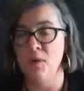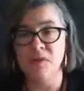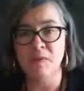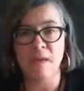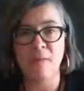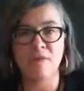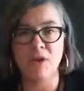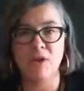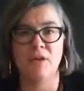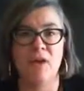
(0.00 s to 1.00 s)
Most people
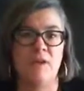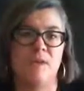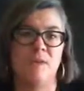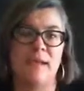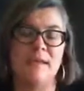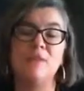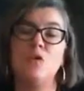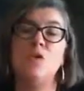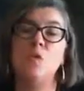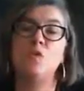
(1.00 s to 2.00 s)
don't know this one. It's
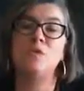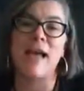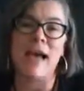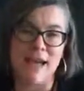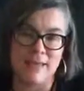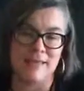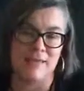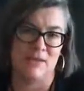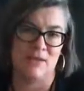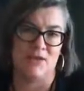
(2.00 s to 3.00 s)
called
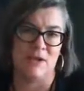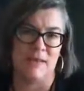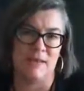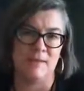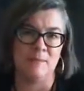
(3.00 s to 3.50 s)
understress.